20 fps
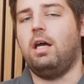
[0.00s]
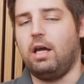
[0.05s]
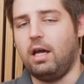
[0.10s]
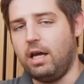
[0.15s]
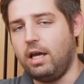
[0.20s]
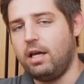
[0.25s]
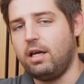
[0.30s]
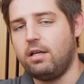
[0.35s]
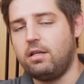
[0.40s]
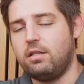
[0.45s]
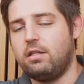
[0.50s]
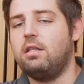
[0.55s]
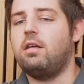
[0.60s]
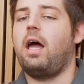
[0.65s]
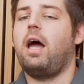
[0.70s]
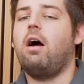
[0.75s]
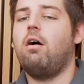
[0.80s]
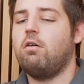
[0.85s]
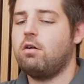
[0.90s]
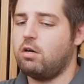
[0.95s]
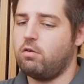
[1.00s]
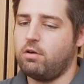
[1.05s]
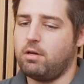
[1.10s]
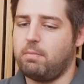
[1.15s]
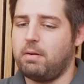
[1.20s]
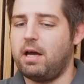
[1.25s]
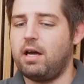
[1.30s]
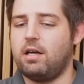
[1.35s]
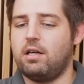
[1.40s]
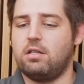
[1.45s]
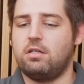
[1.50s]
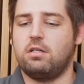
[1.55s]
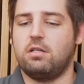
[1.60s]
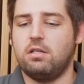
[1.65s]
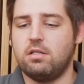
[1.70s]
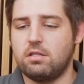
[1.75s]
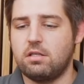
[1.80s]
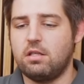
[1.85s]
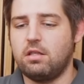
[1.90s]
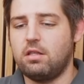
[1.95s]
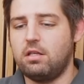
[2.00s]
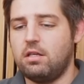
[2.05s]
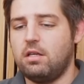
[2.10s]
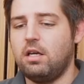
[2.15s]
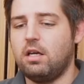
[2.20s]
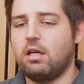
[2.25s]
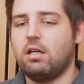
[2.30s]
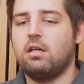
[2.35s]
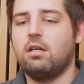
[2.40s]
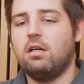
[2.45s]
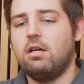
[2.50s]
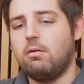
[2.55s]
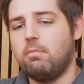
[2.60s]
And the outgoing packages, the NIC